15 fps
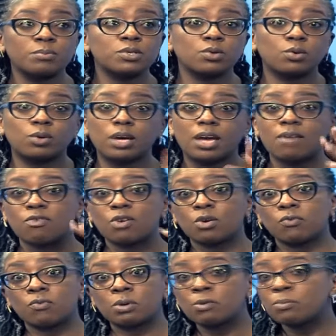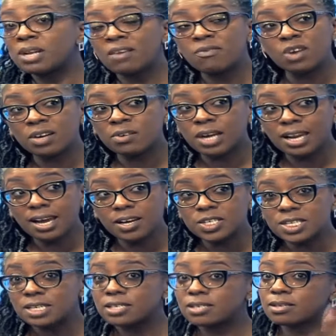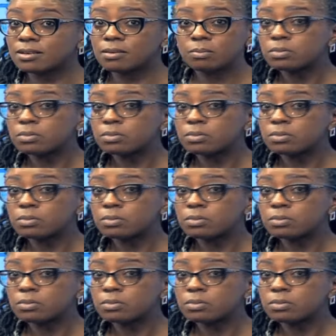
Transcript: So if you're, you believe you're a great artist,